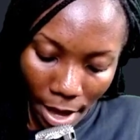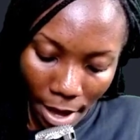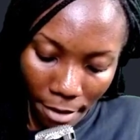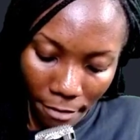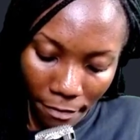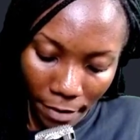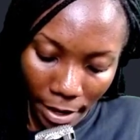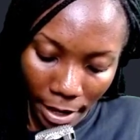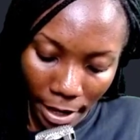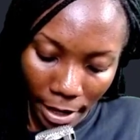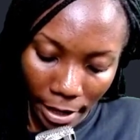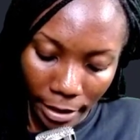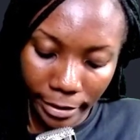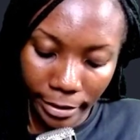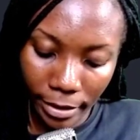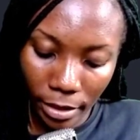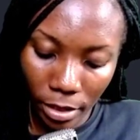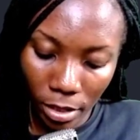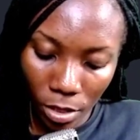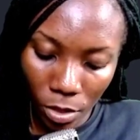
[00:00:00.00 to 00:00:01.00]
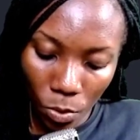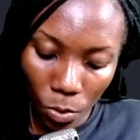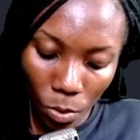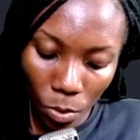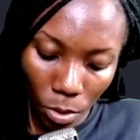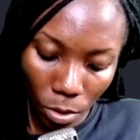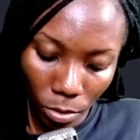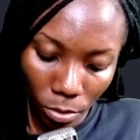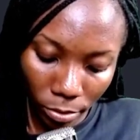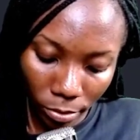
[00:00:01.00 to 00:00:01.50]
Fn
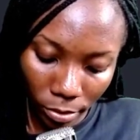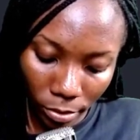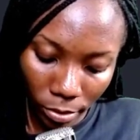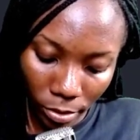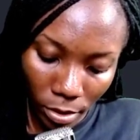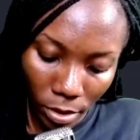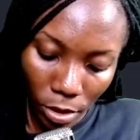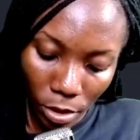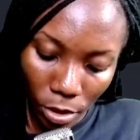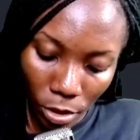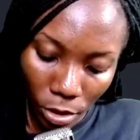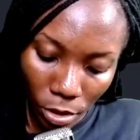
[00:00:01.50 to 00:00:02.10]
equal